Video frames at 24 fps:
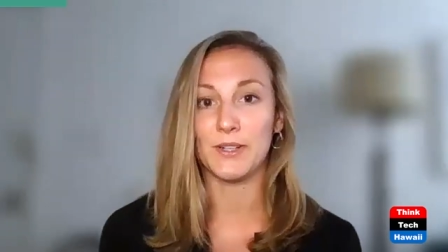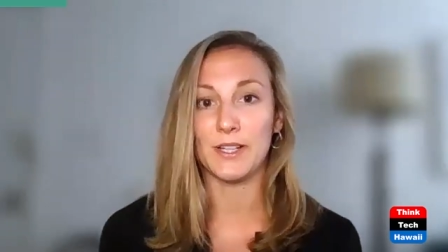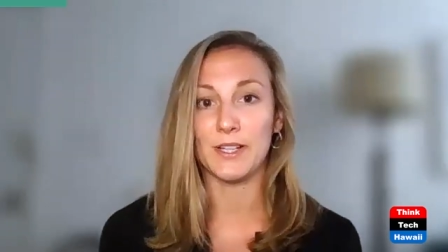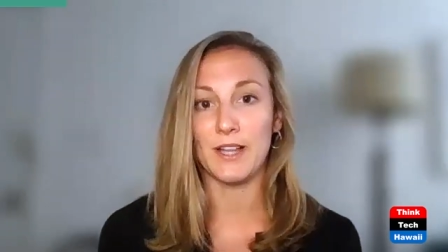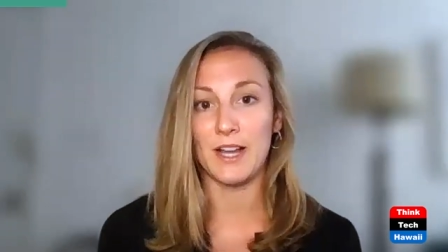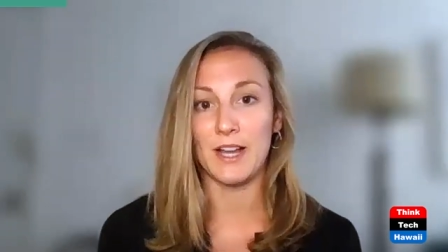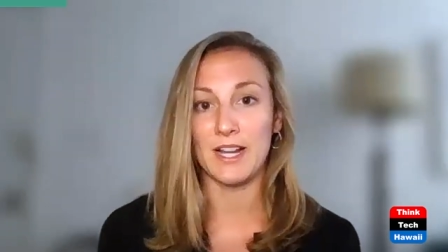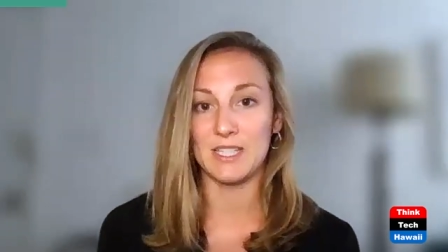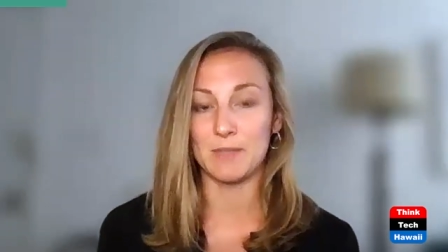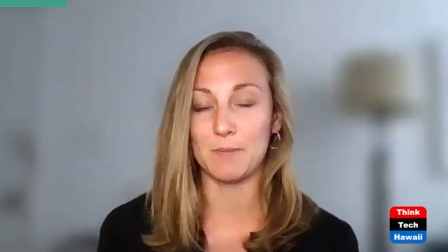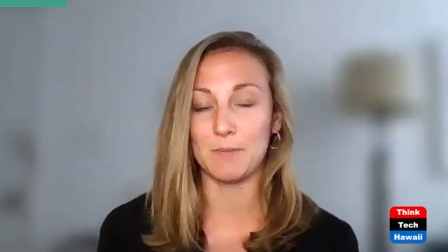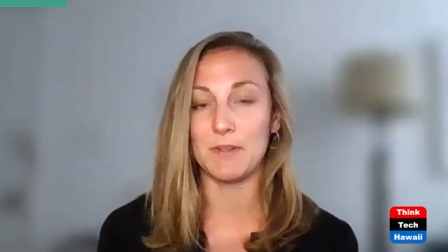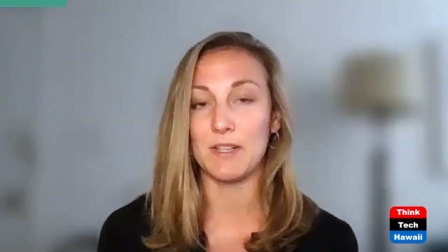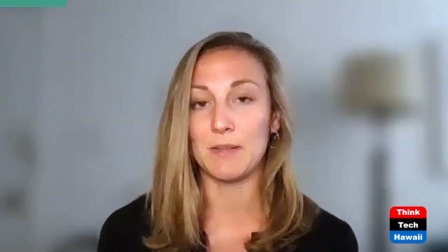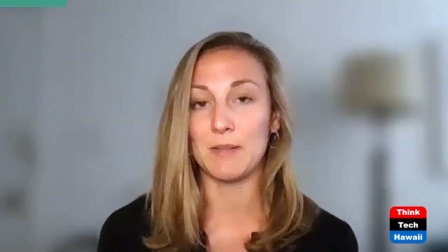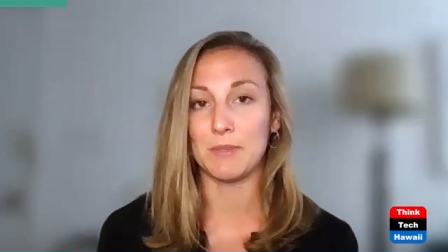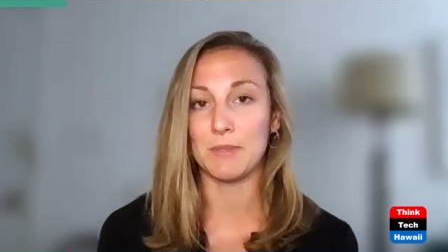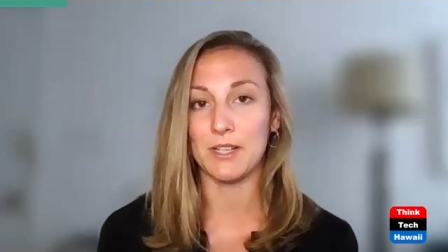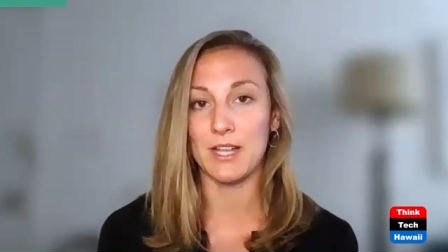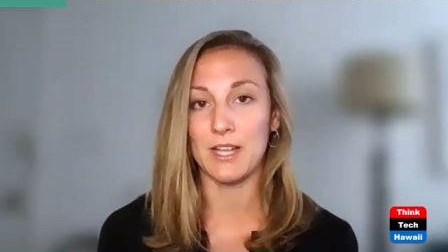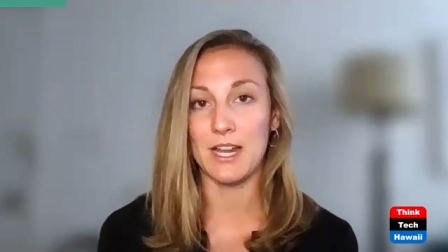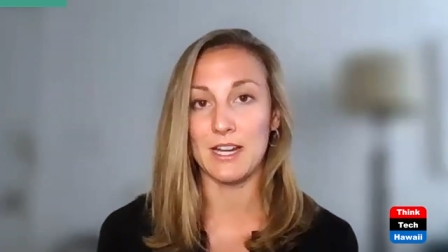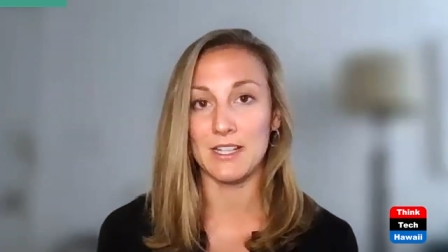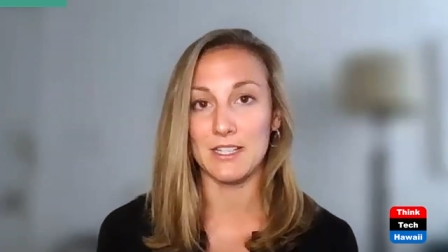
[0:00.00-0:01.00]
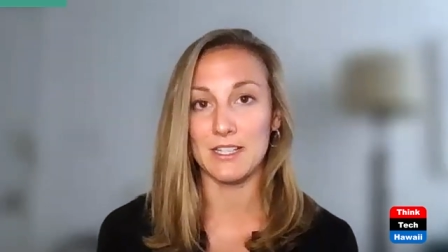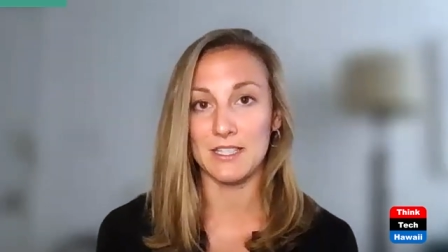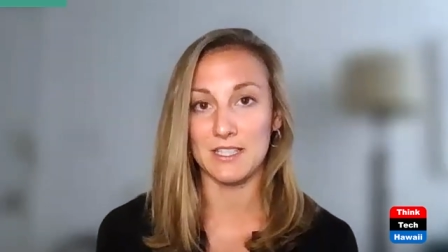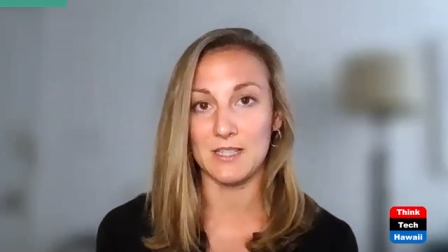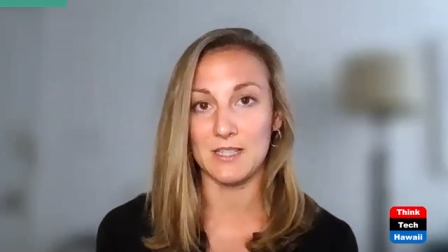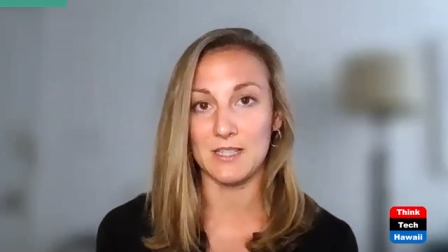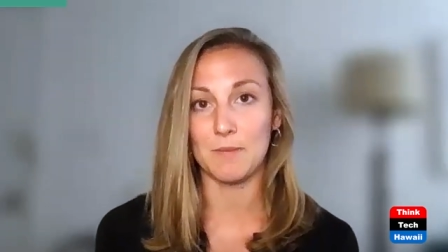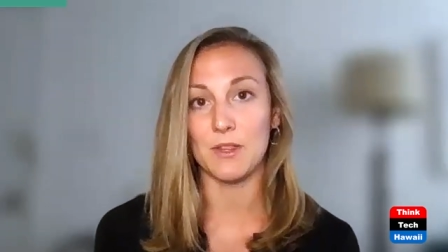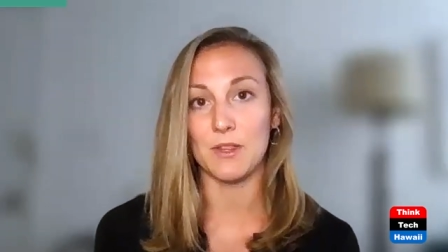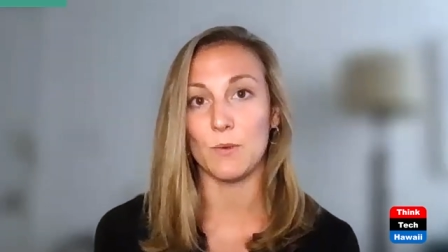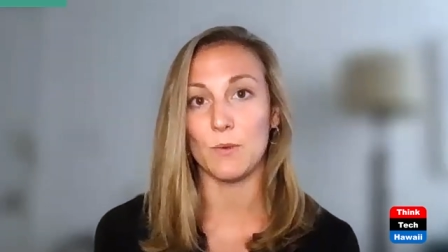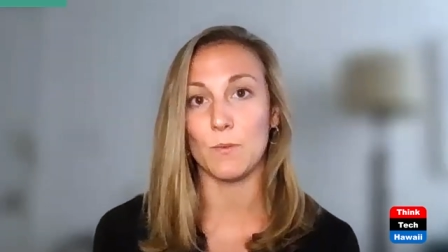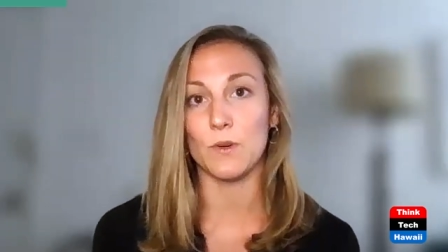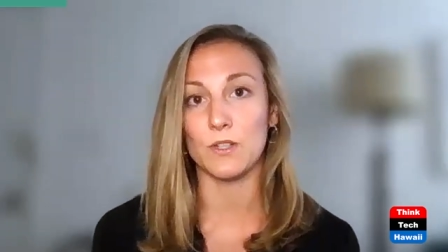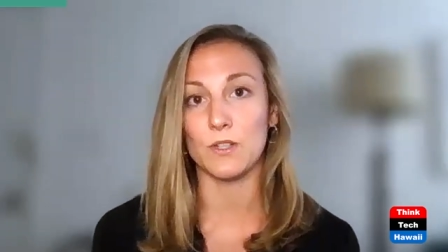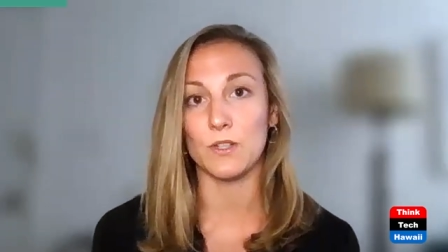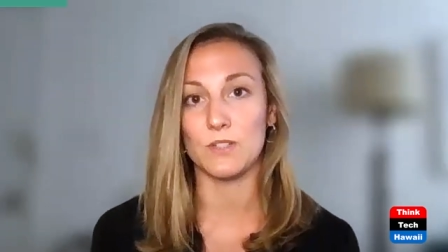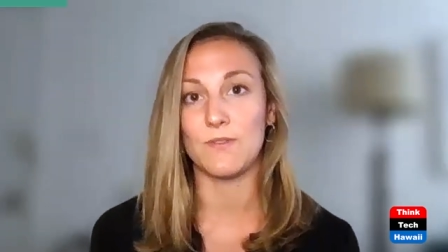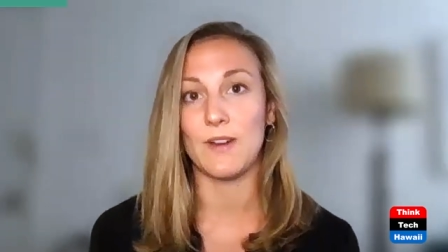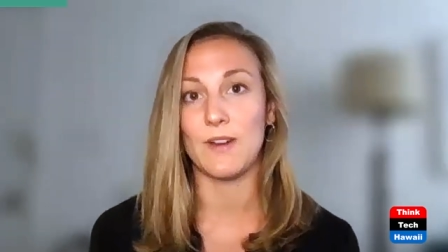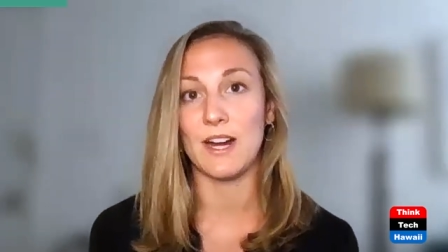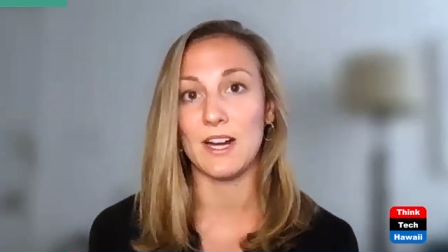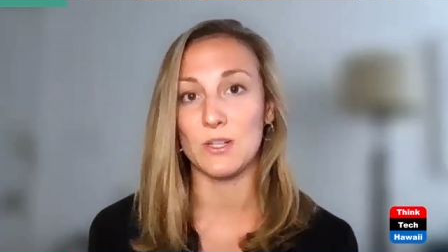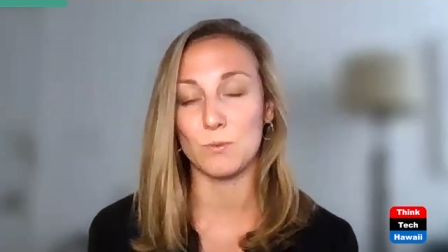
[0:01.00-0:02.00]
lines have been implicated in some of the worst
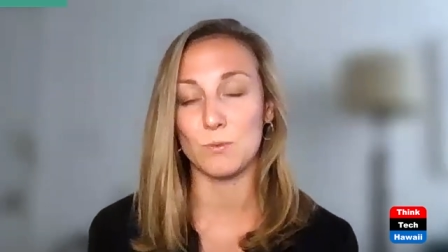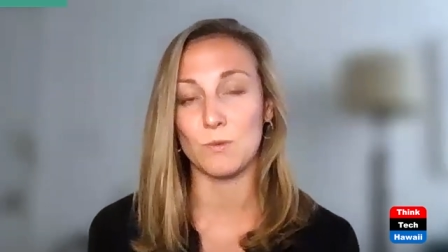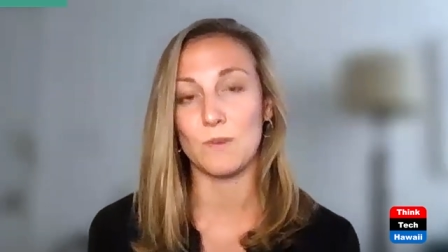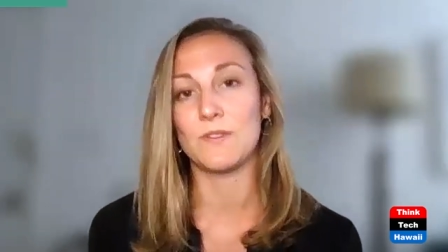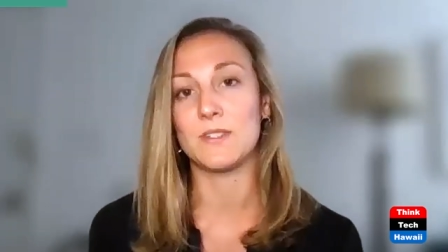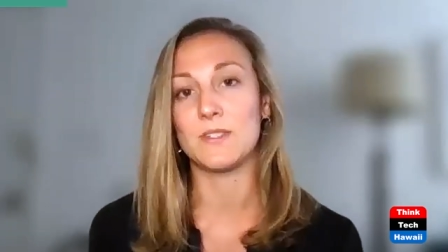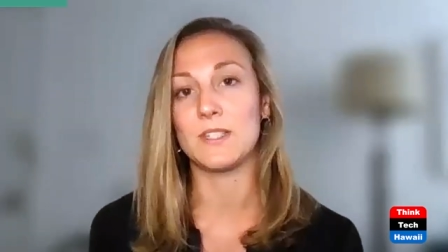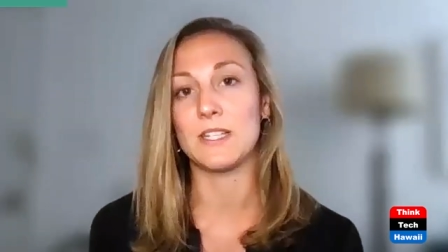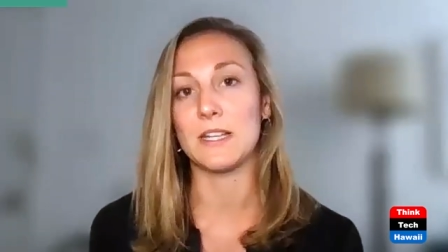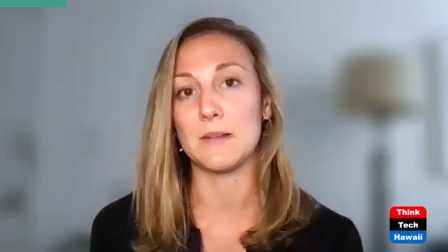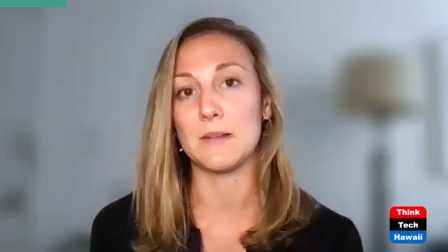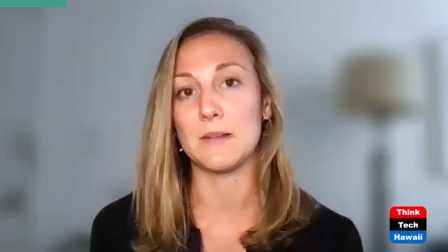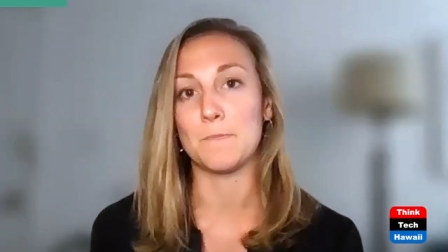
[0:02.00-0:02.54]
fires we've seen